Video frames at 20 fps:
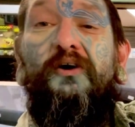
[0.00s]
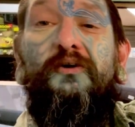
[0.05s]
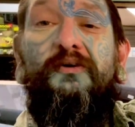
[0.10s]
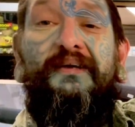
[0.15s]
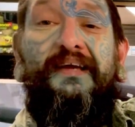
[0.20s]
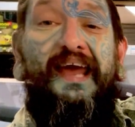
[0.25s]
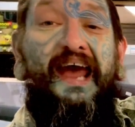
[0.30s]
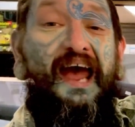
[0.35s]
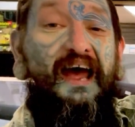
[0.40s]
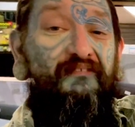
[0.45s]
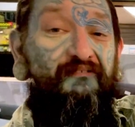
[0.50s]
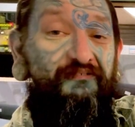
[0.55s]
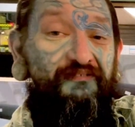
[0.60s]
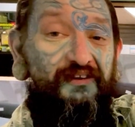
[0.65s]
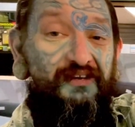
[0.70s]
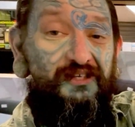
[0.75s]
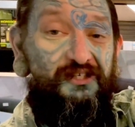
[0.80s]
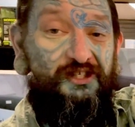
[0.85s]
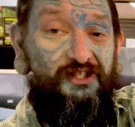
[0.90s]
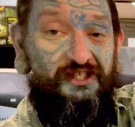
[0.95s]

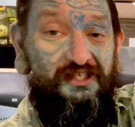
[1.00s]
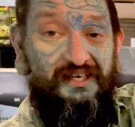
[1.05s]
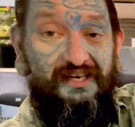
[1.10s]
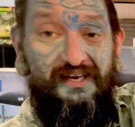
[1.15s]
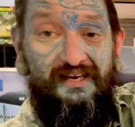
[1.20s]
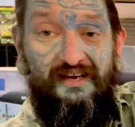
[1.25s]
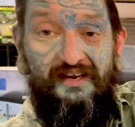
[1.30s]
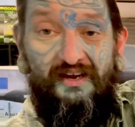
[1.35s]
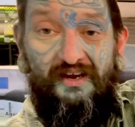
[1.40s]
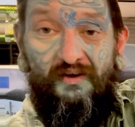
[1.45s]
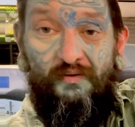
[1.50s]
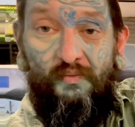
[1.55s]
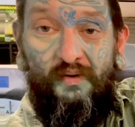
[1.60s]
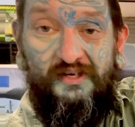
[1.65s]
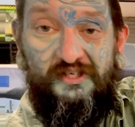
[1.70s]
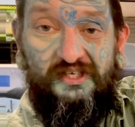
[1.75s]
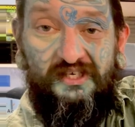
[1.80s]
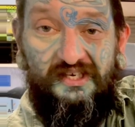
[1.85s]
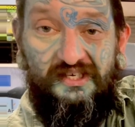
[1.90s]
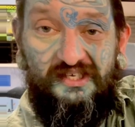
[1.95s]
catfish,
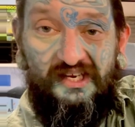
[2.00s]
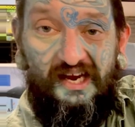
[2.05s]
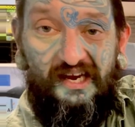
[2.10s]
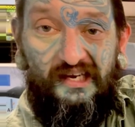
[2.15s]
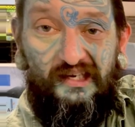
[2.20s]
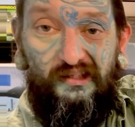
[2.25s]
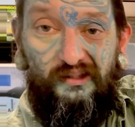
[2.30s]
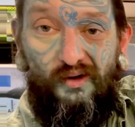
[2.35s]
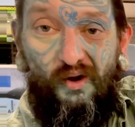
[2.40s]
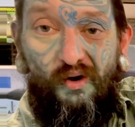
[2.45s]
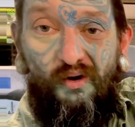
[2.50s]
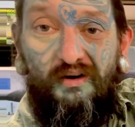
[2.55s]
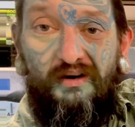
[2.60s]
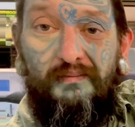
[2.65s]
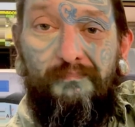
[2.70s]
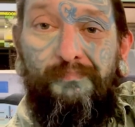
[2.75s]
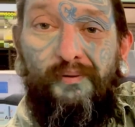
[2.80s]
which is a long,